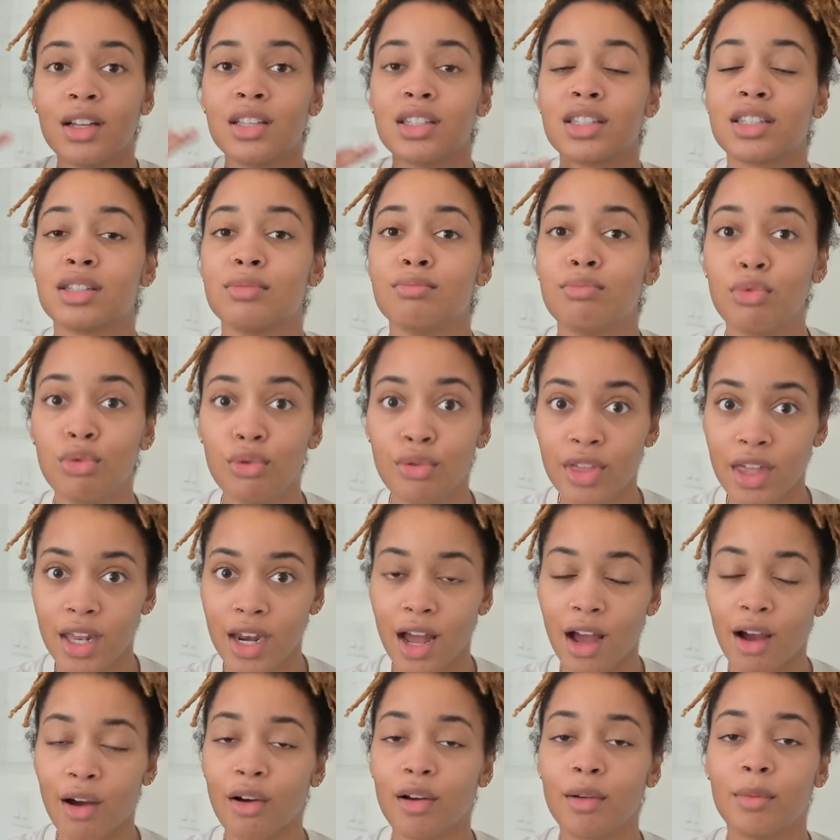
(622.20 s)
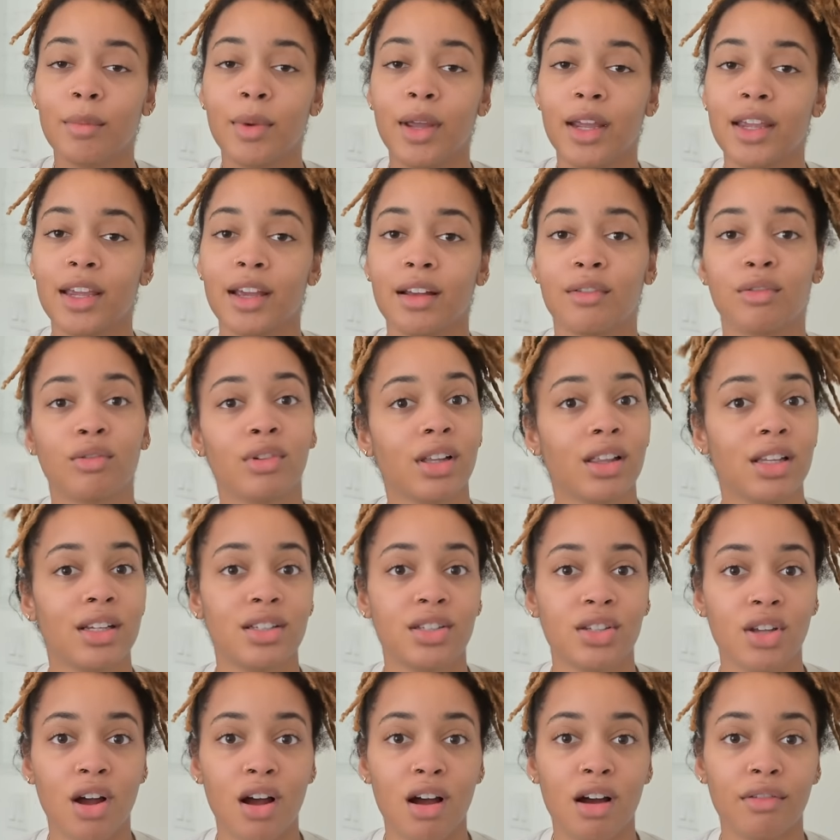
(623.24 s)
smooth it out and make it really
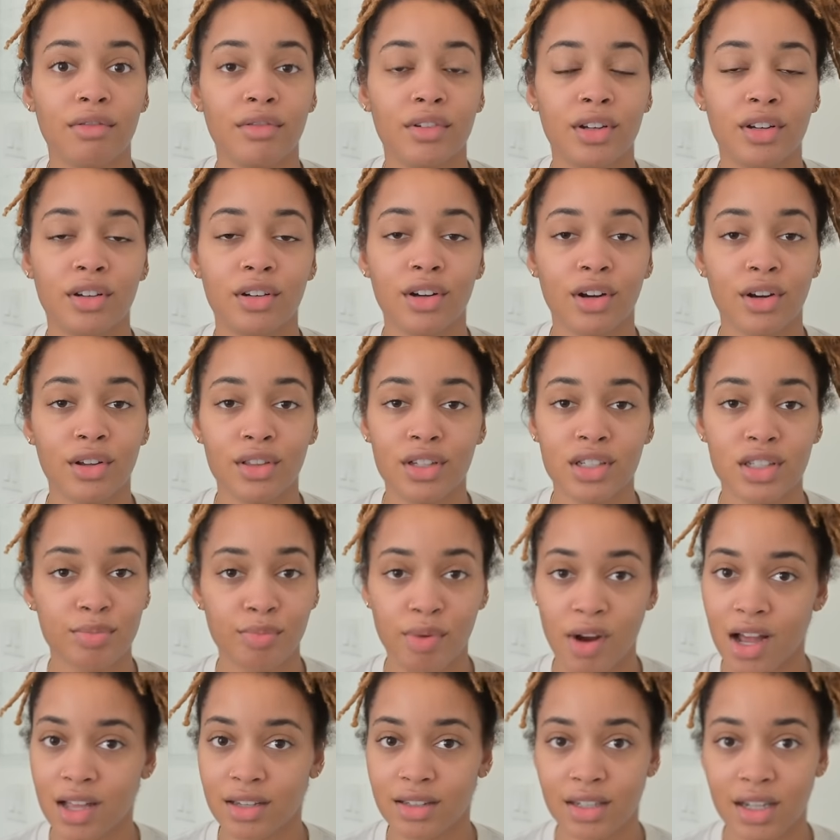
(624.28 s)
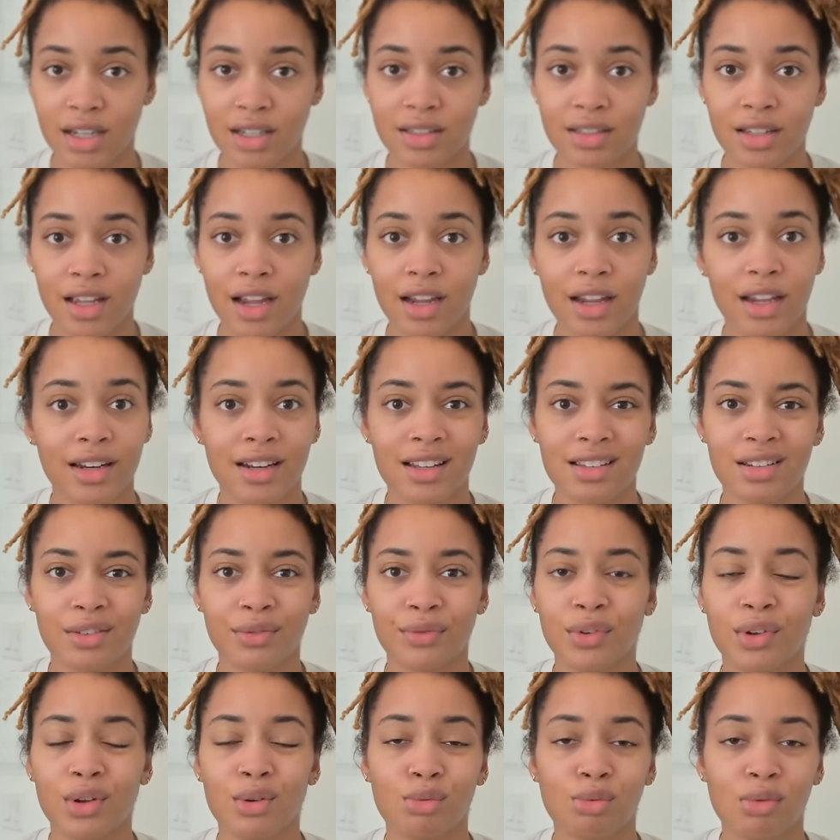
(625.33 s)
soft during this process. Like, it doesn't
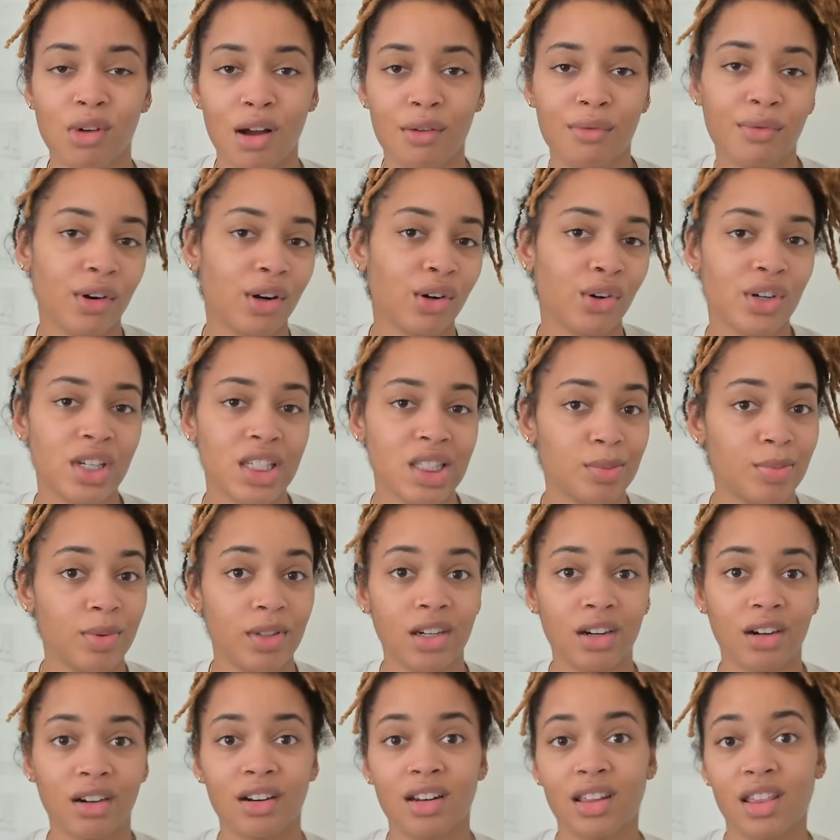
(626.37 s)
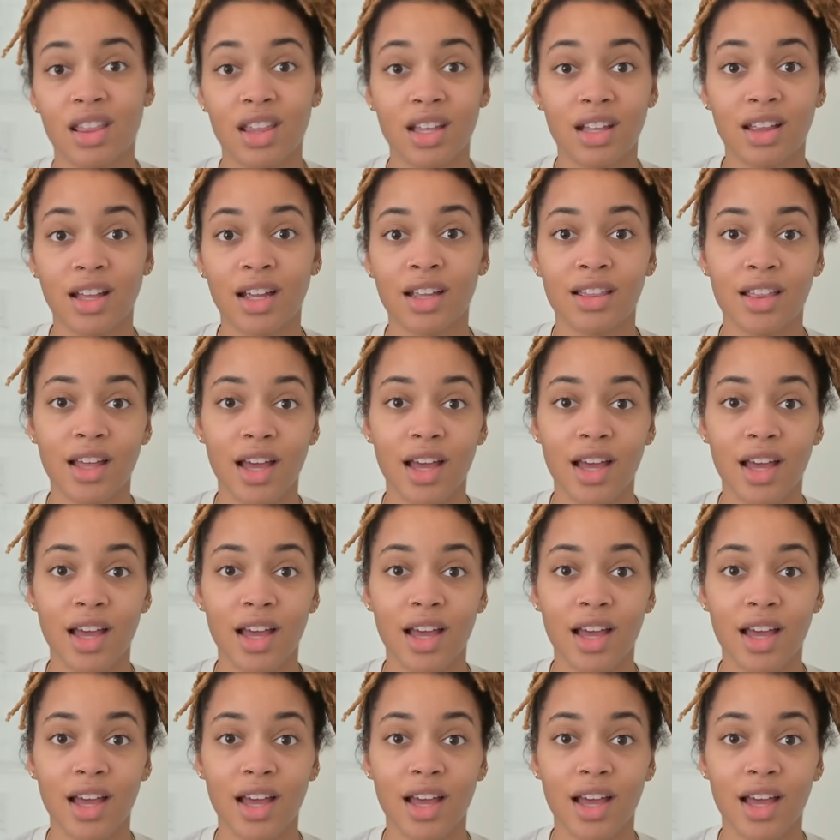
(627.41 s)
feel rough or crispy or anything like